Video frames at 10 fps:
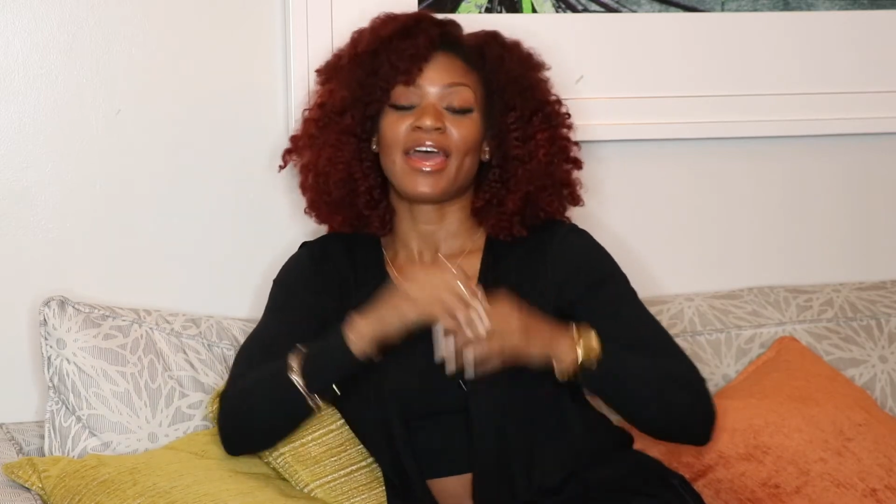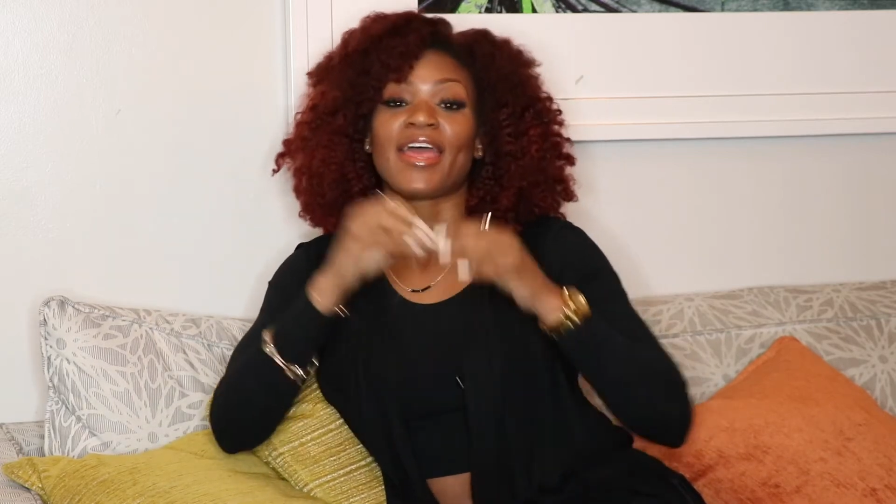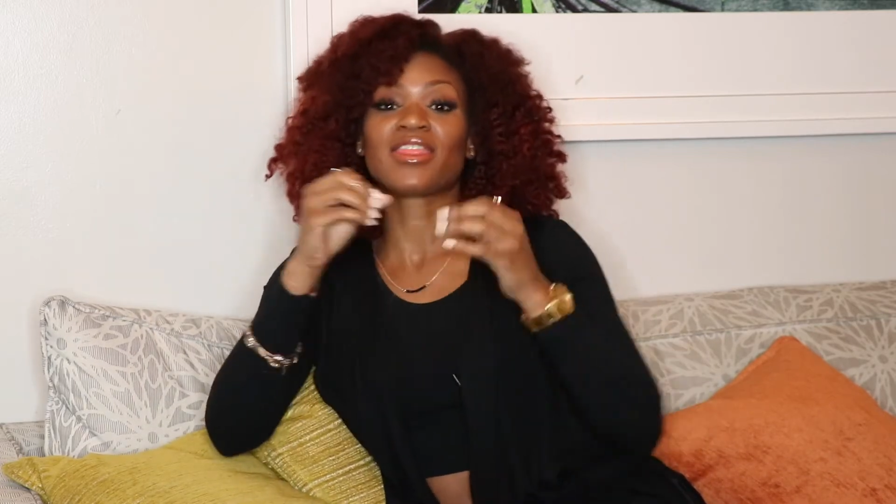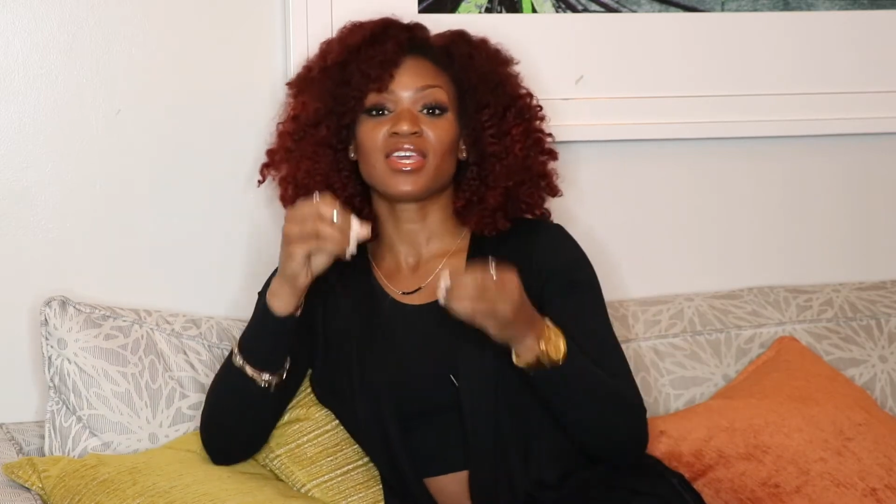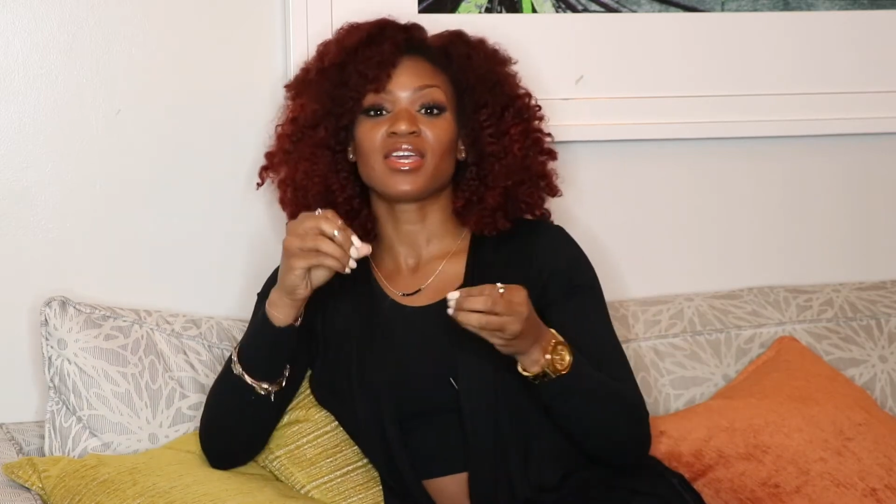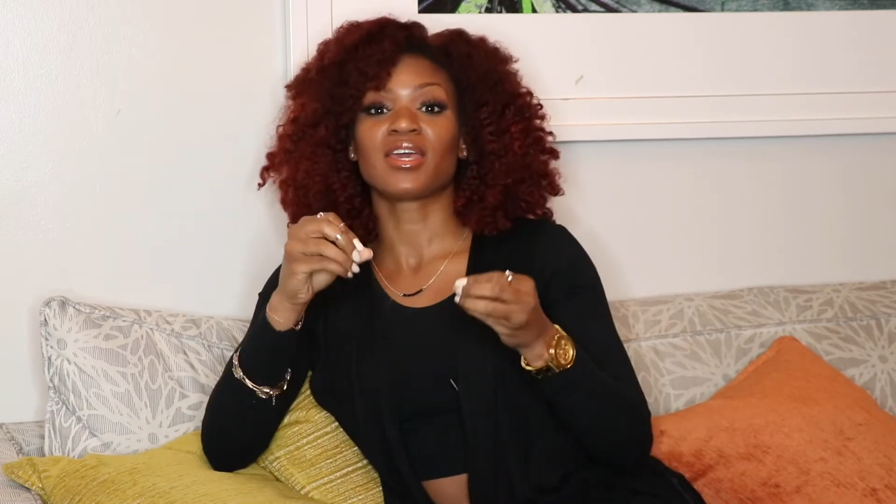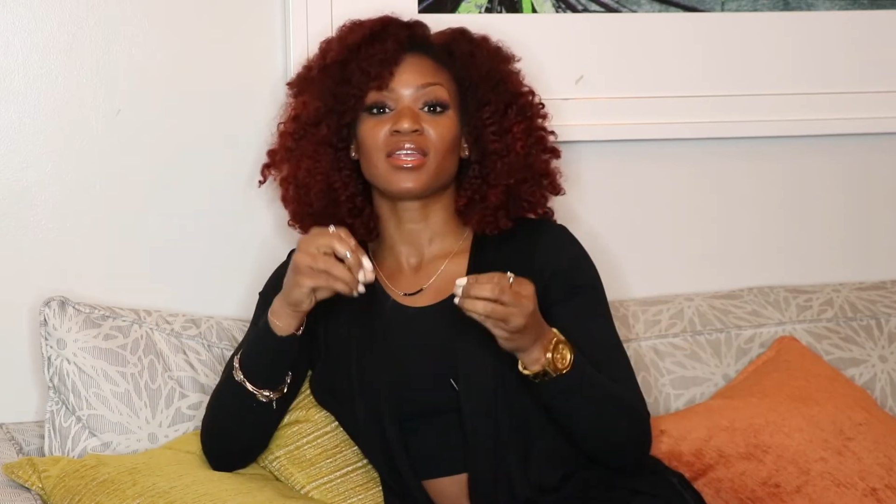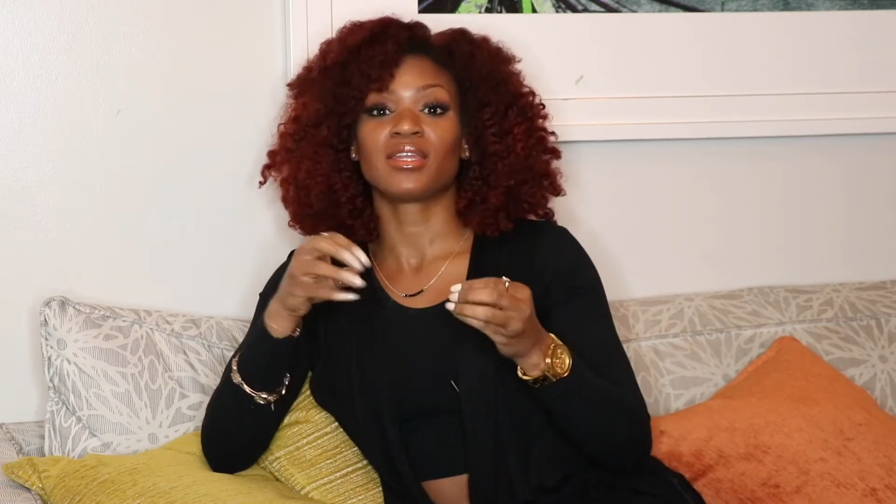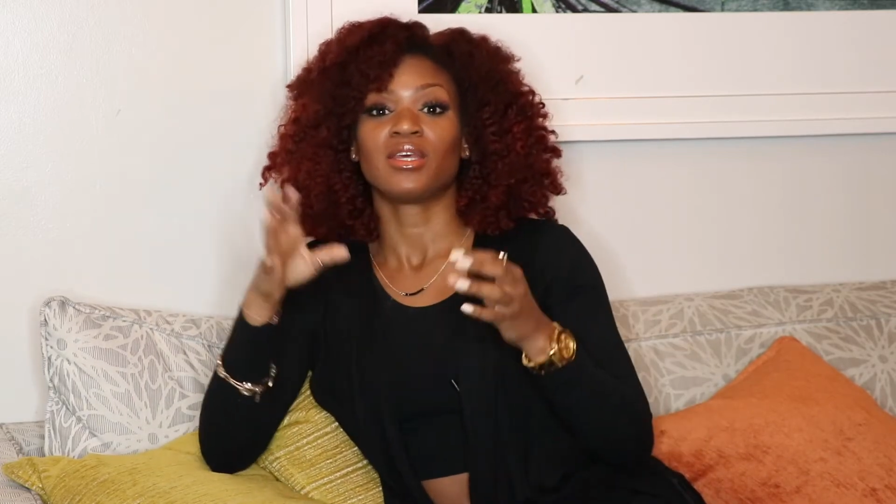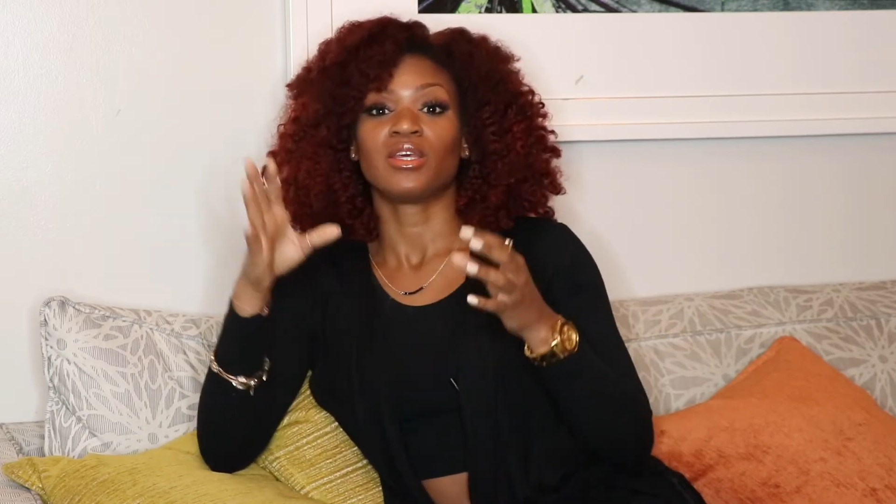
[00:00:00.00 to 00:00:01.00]
and
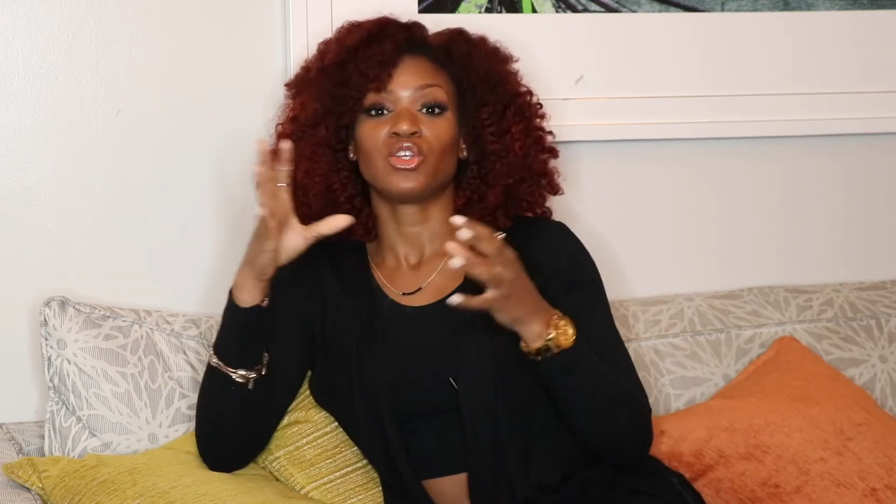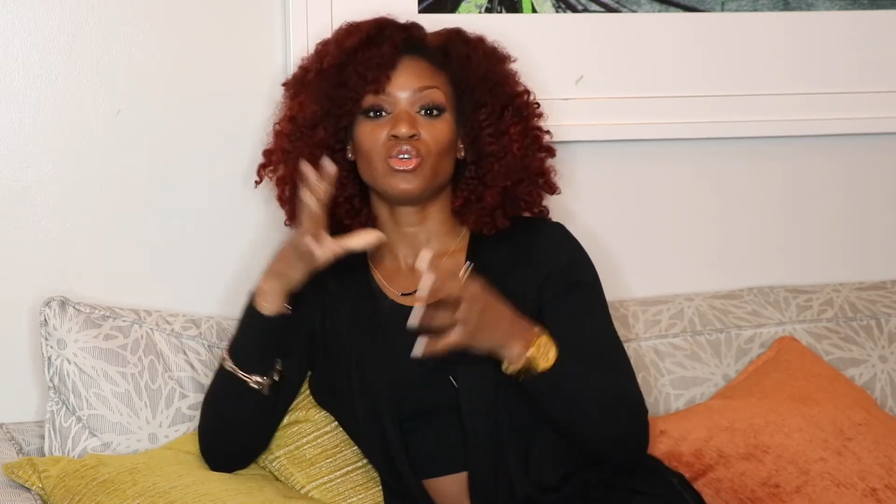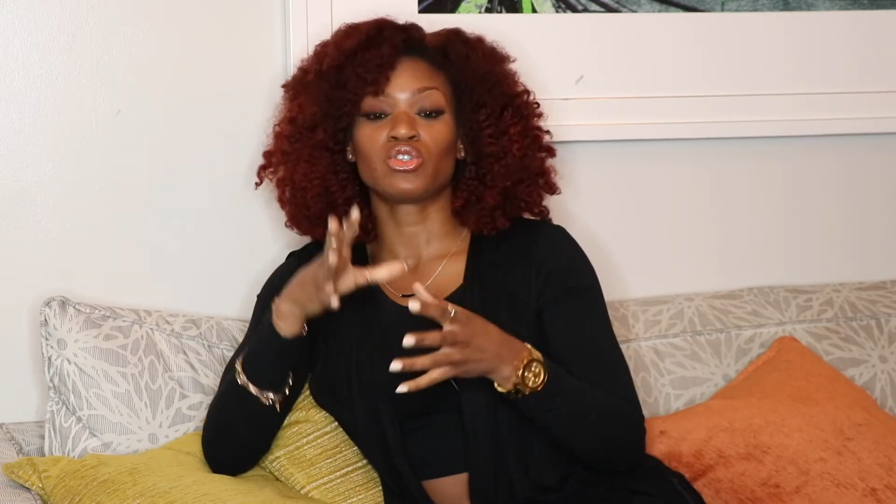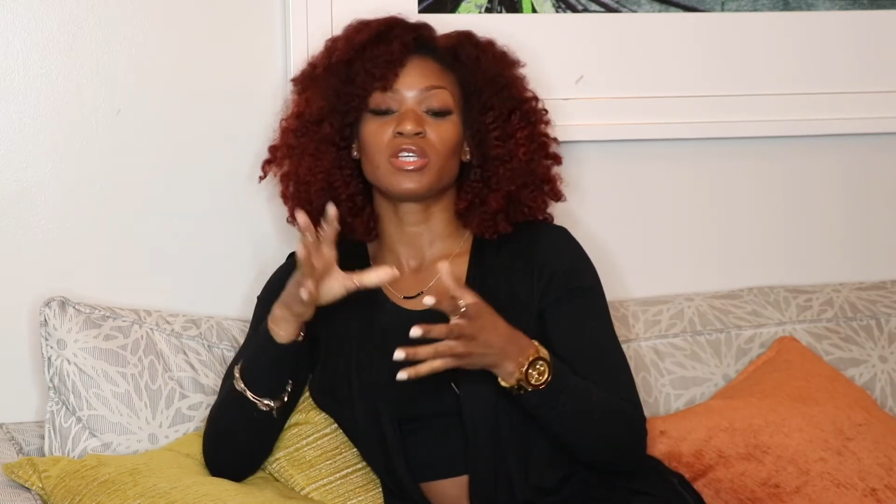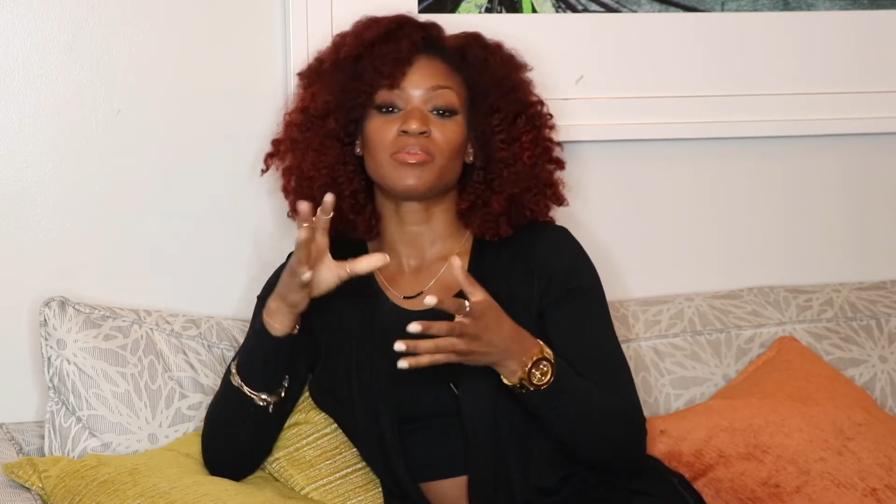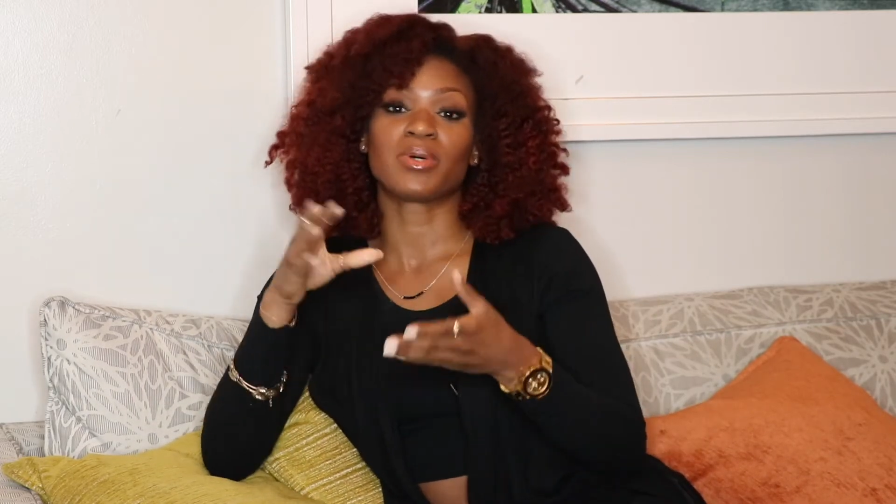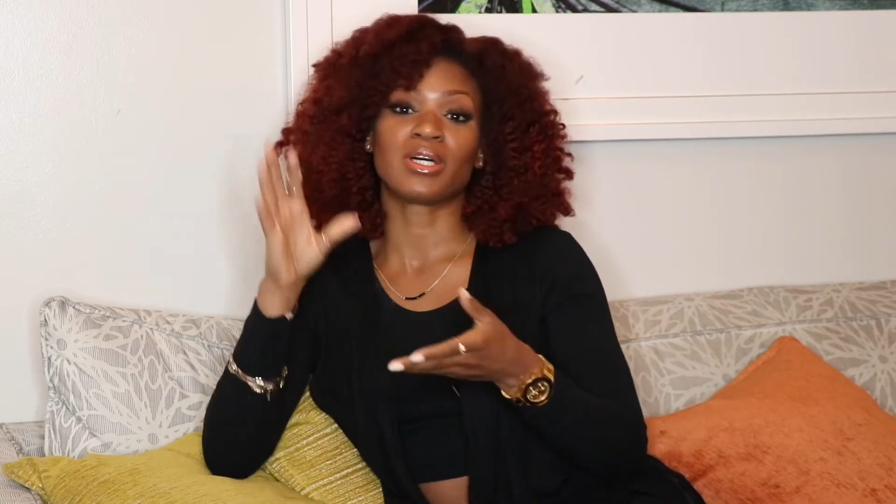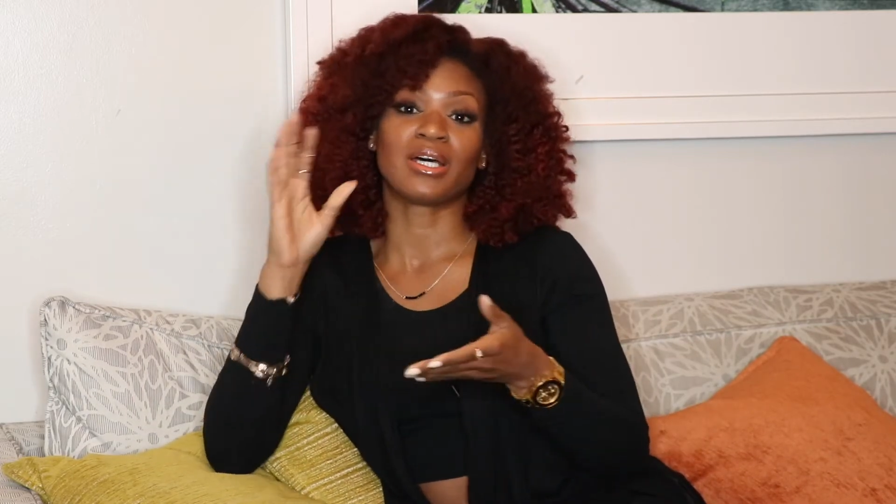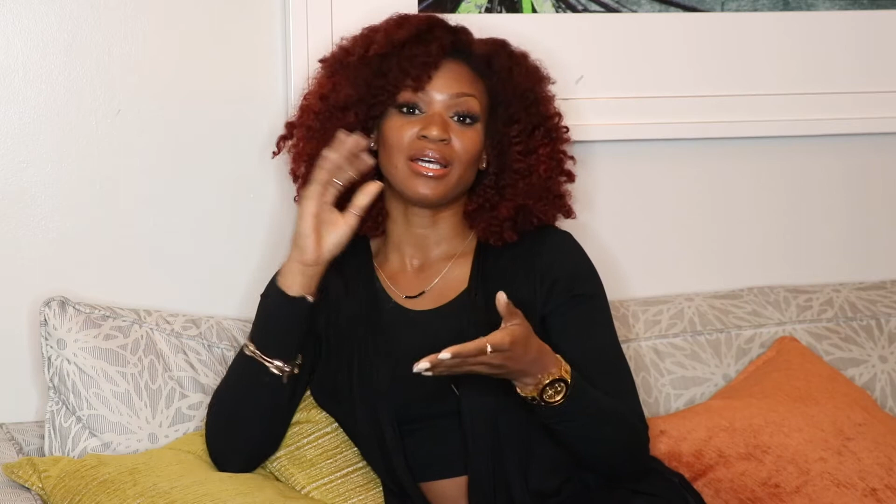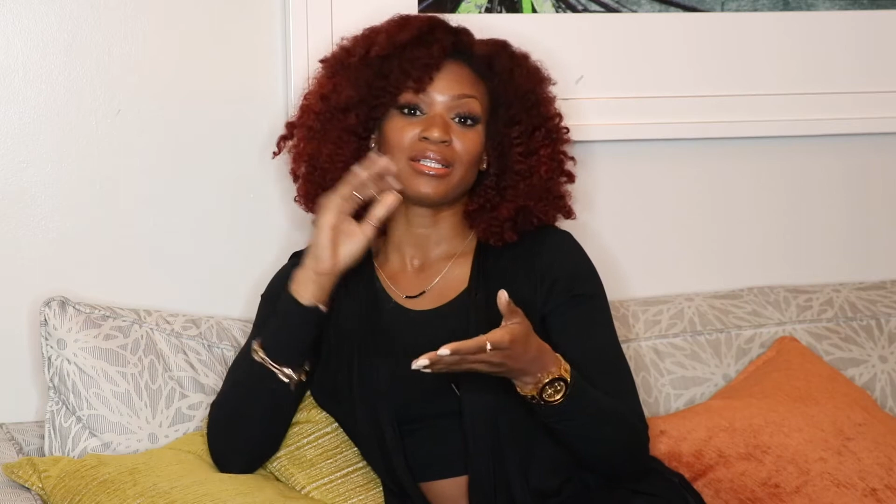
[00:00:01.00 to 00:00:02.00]
then usually
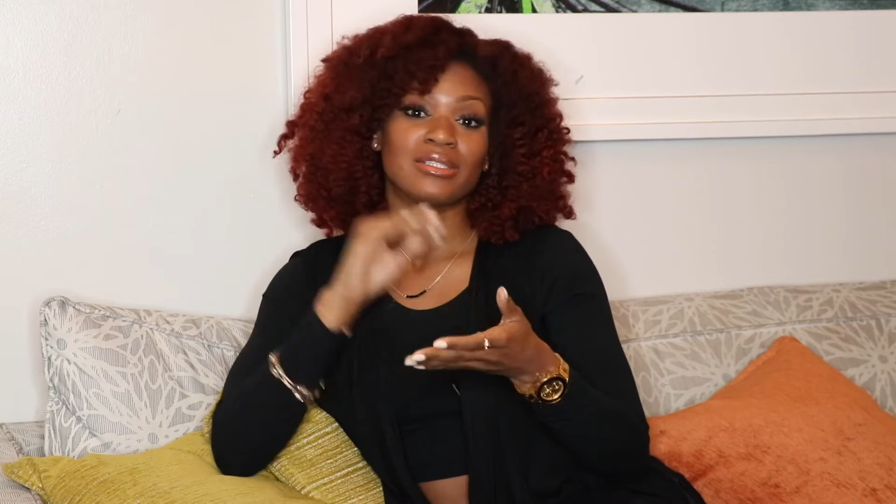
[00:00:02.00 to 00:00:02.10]
put